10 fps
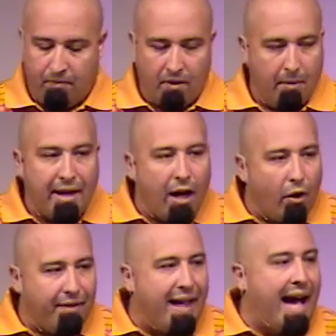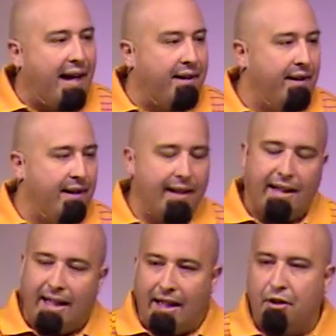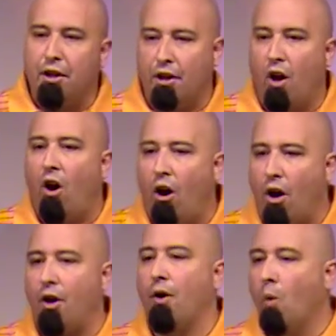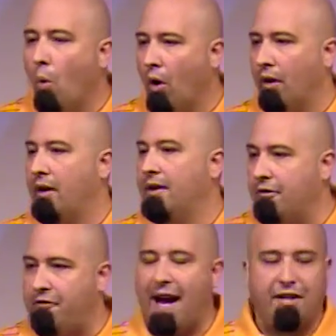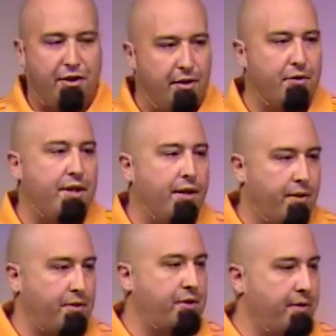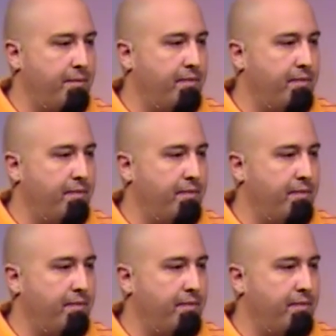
But not only that, it took hard work to fashion those arrows.